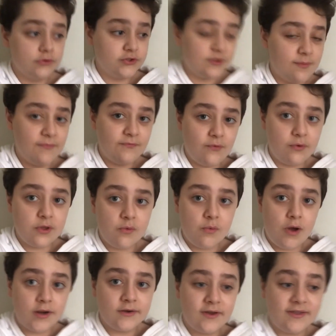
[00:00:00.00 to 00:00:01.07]
before you
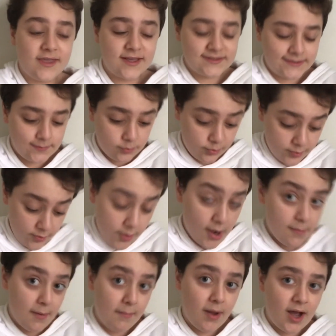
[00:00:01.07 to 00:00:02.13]
wonder, yes, I will be wearing my
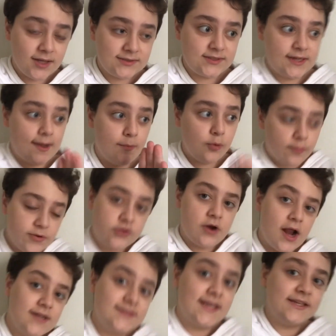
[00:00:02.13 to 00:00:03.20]
mask, and I will be trying to
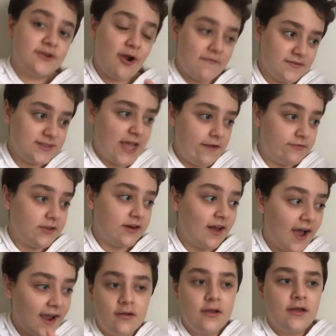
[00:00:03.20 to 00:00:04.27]
stay COVID safe
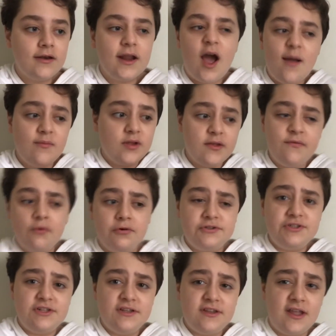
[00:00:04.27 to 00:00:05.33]
tonight. Now, I'm really
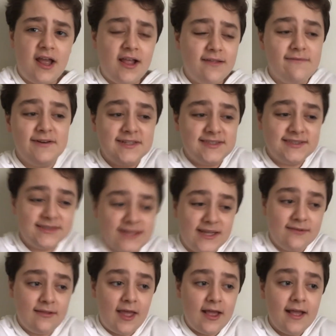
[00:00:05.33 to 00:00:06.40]
fortunate that I live in a city
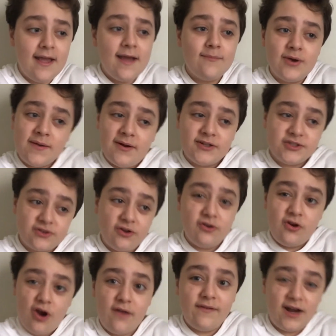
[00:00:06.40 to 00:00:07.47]
that pretty much has gotten
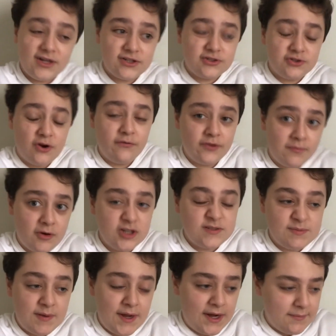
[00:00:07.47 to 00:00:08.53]
COVID under control for the most
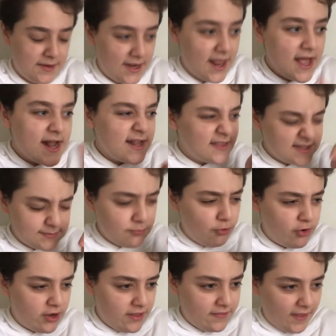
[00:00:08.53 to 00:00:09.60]
part. I mean, this
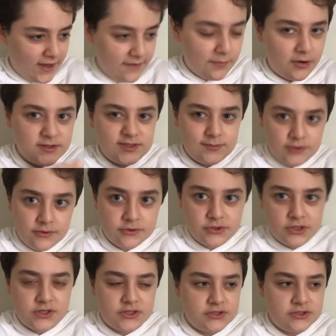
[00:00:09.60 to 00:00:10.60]
morning they imposed some new restrictions,